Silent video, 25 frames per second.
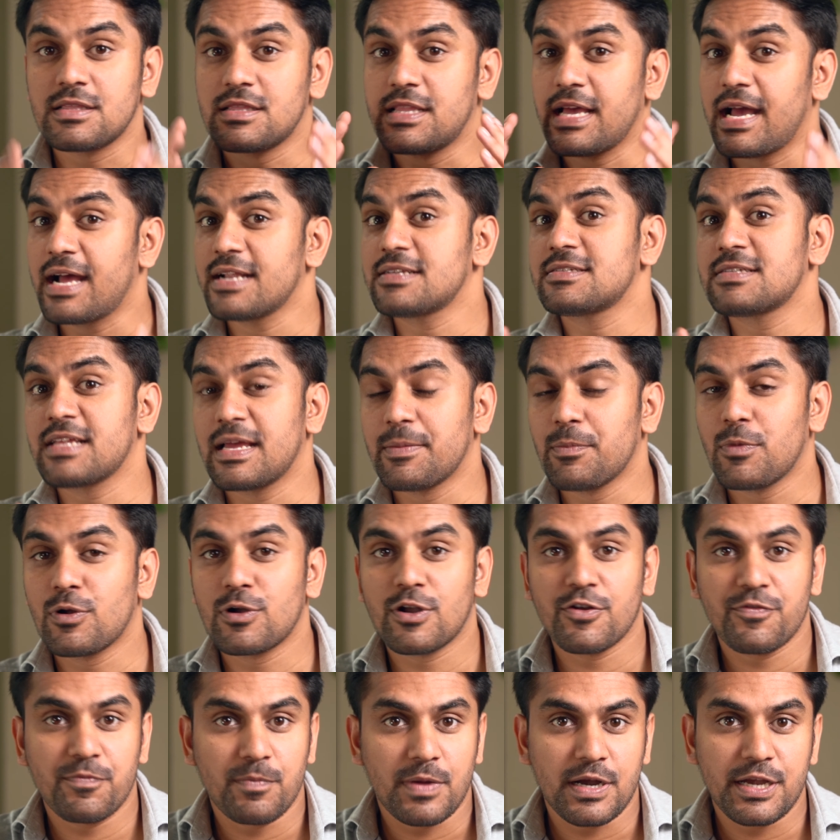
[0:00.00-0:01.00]
That's the
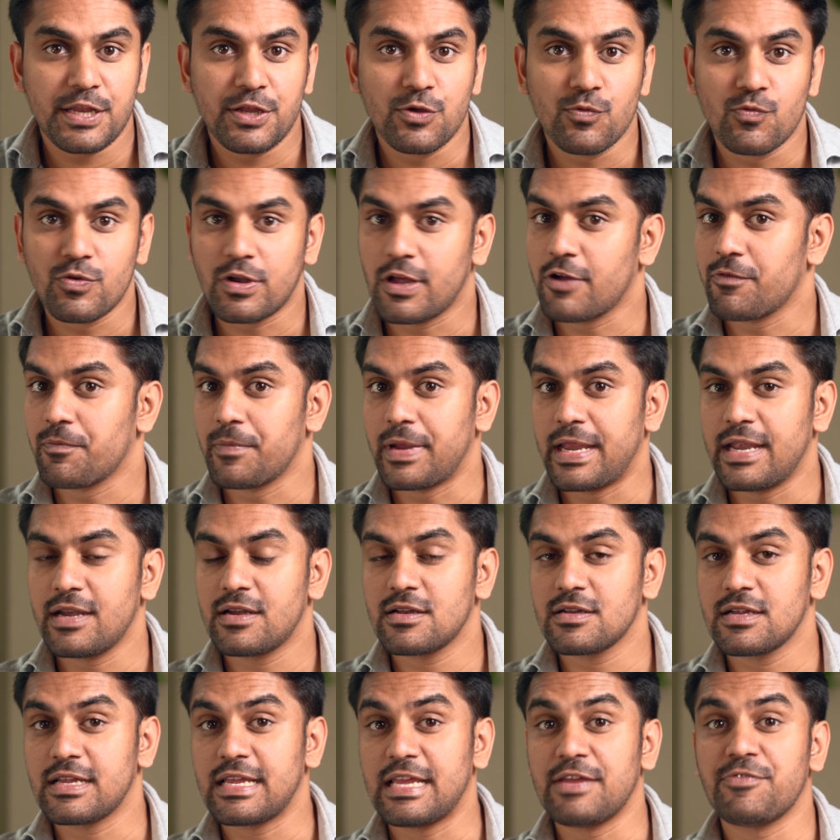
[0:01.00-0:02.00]
amount of money you would have
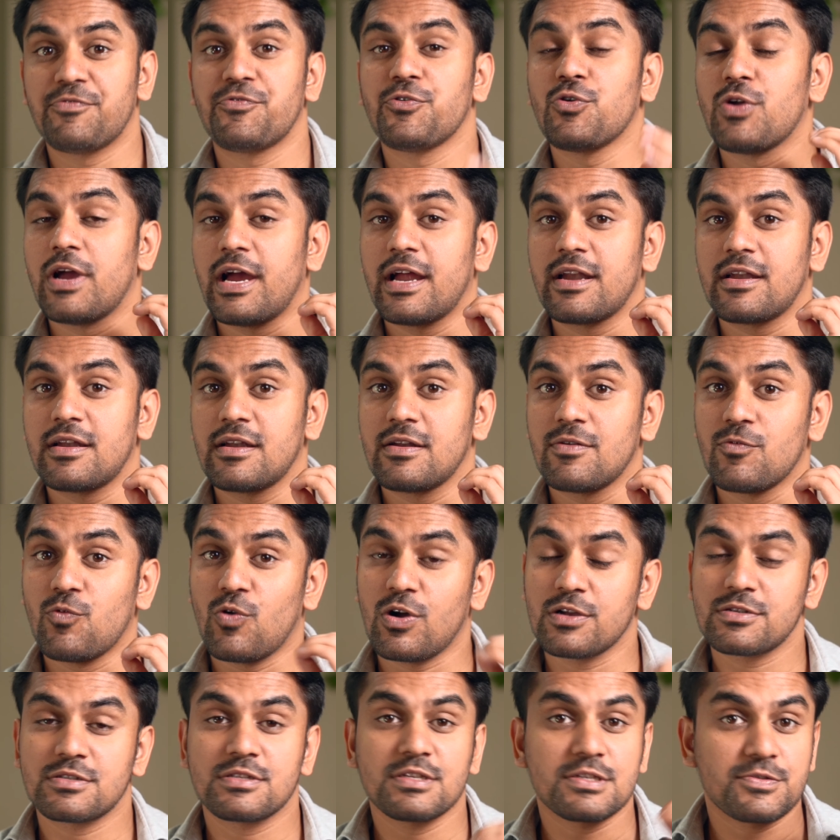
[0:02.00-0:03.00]
made if you had
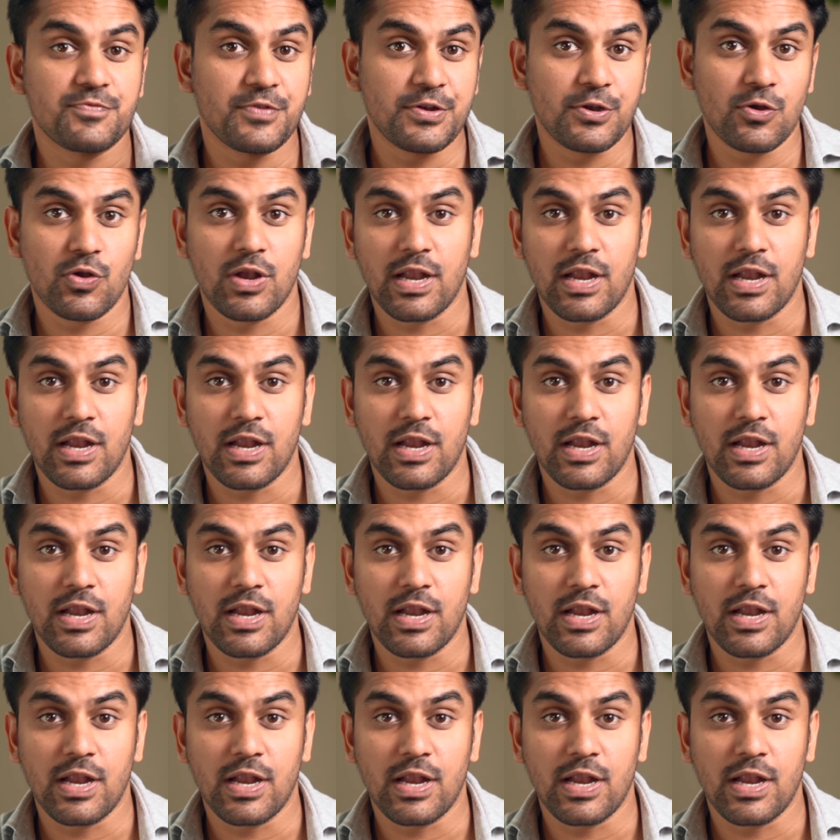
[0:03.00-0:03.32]
watched this video